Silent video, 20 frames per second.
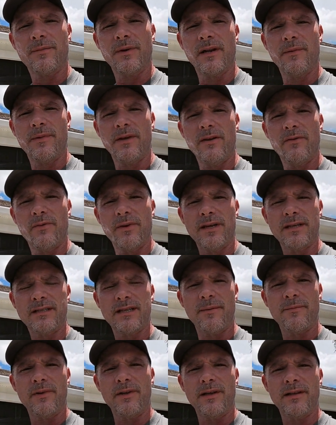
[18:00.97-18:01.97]
I'm going to be
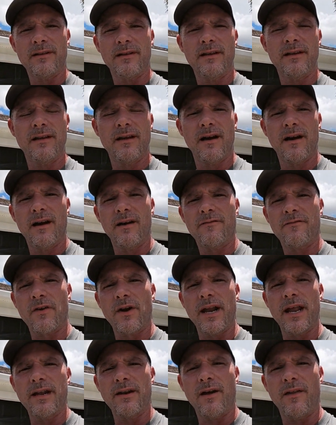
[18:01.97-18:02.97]
reassembling the
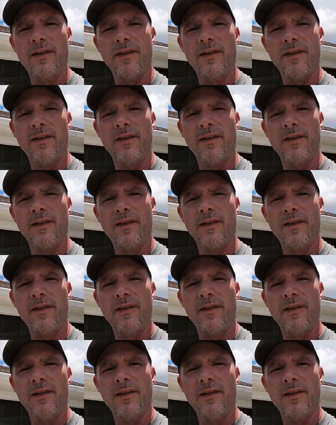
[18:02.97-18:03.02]
front end